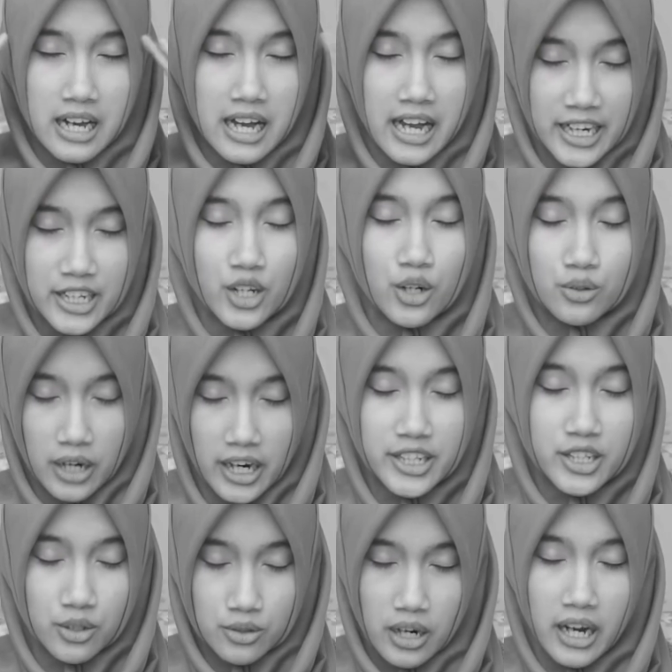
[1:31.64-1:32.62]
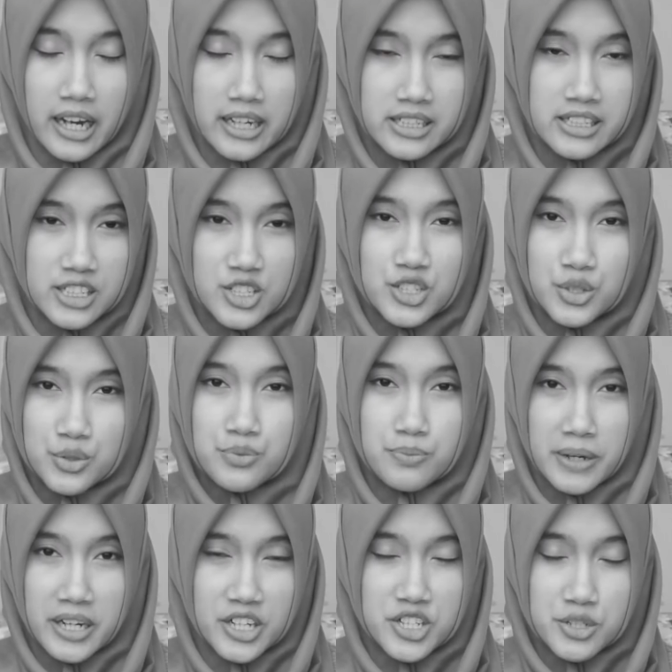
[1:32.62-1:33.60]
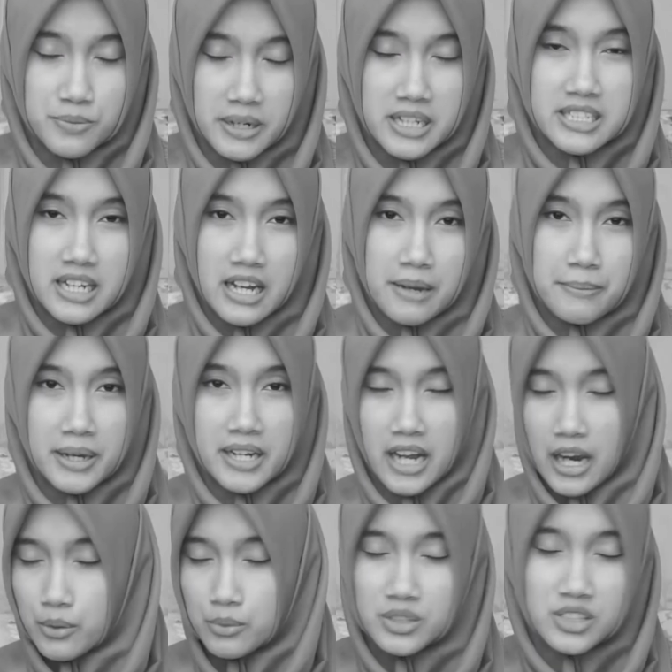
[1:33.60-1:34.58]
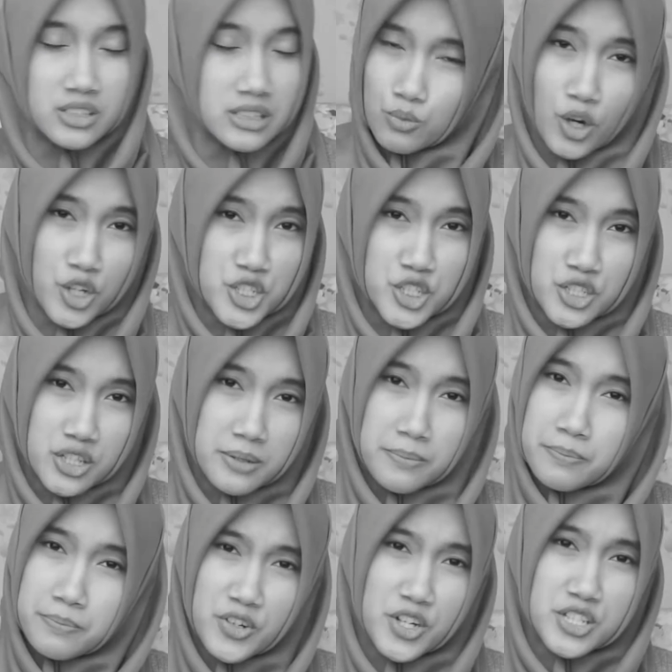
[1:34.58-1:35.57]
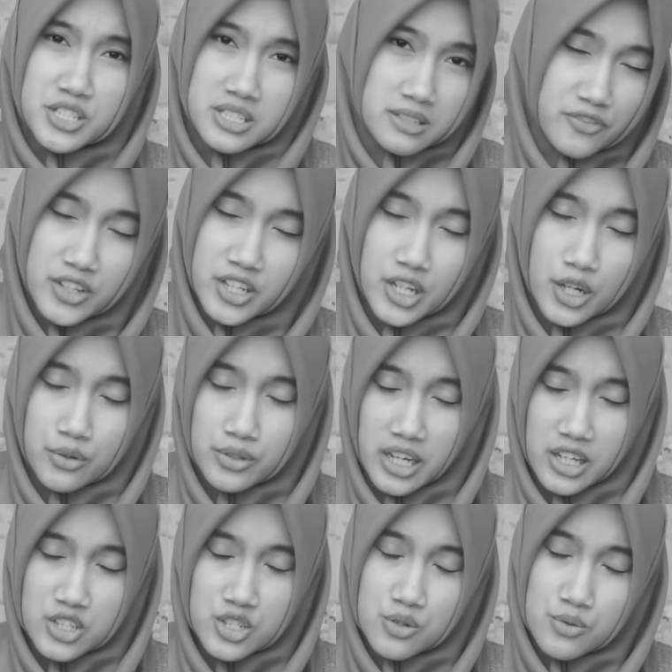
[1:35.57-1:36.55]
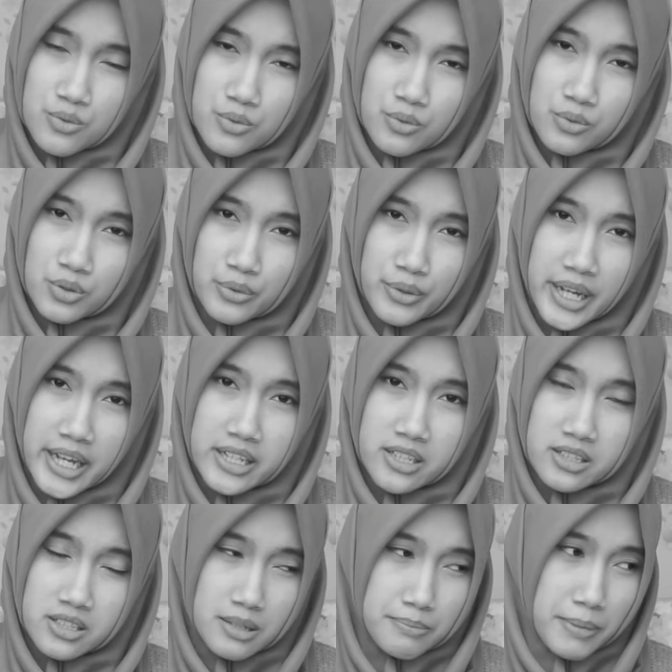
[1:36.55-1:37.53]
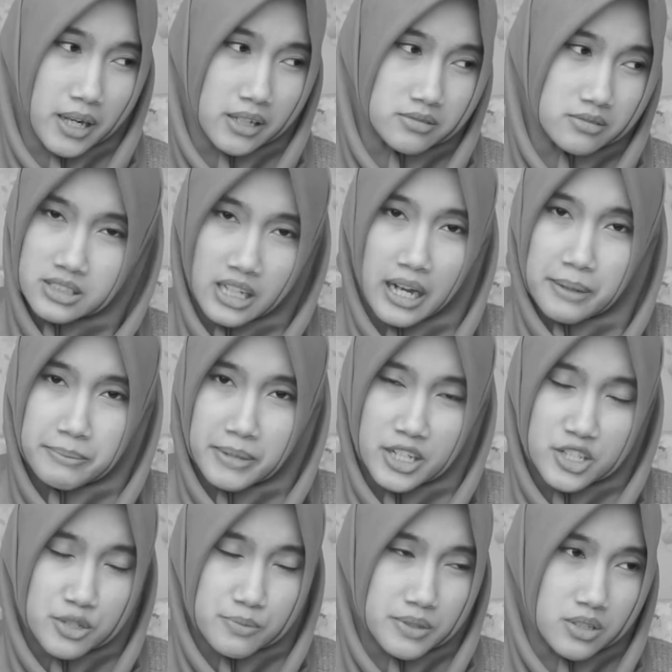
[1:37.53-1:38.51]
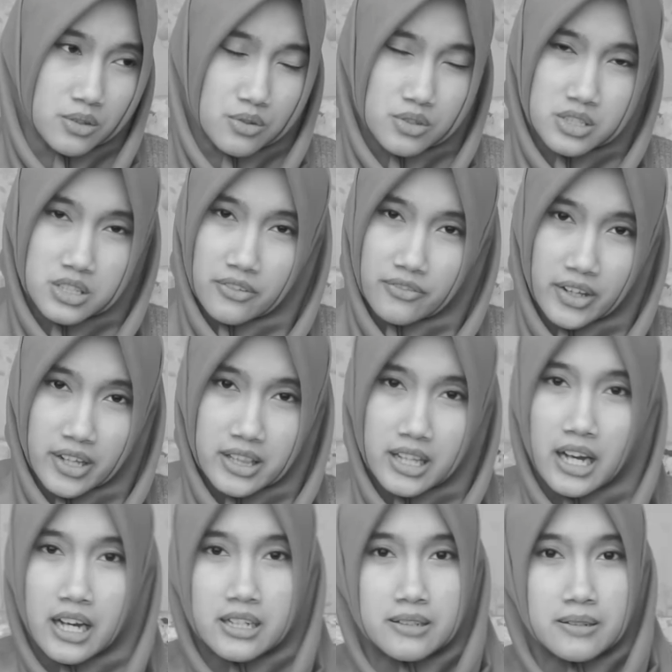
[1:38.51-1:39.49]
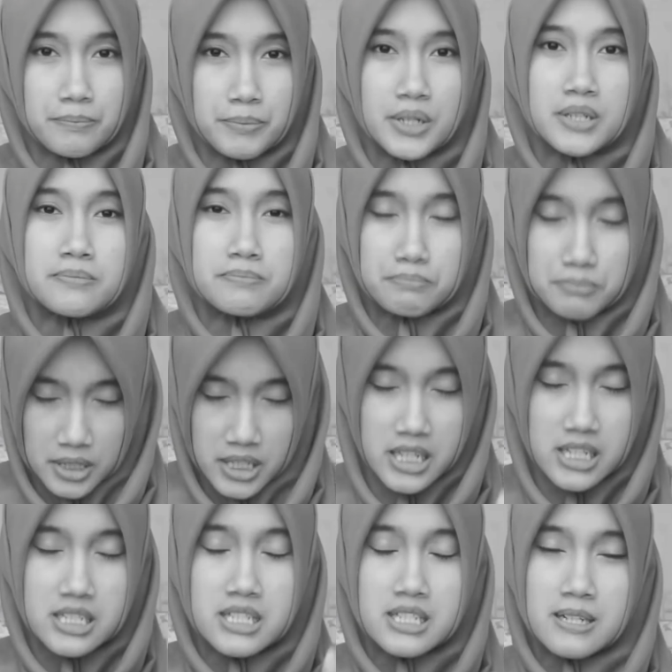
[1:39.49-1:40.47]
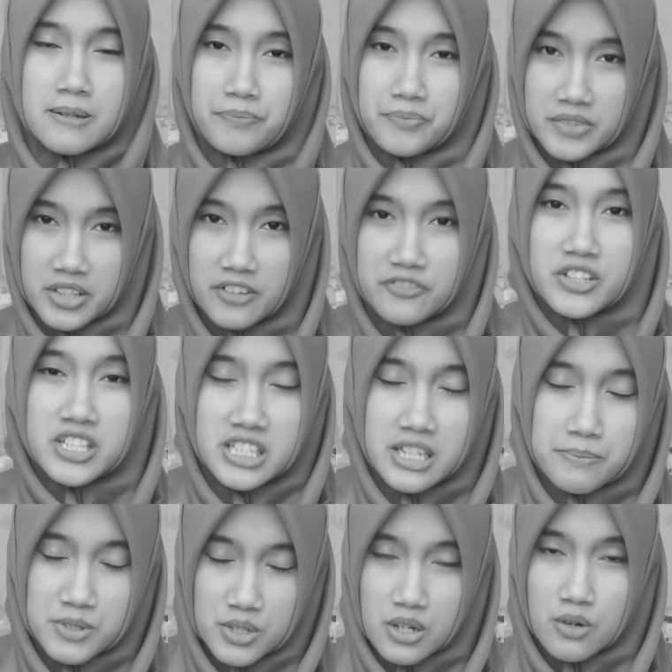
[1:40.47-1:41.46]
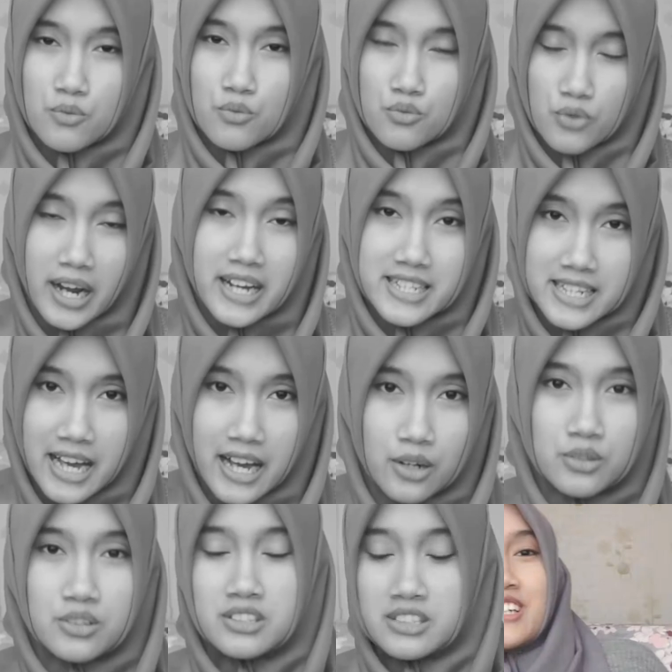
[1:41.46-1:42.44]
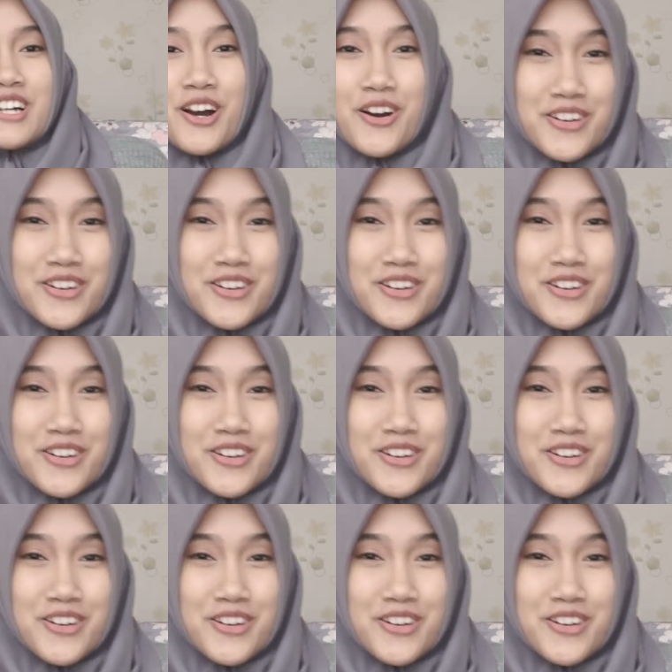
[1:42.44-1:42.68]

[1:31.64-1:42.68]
I know. I need to manage my time, and I will watch the first video that you created about time management or stuff like that. But please, give the tips right now.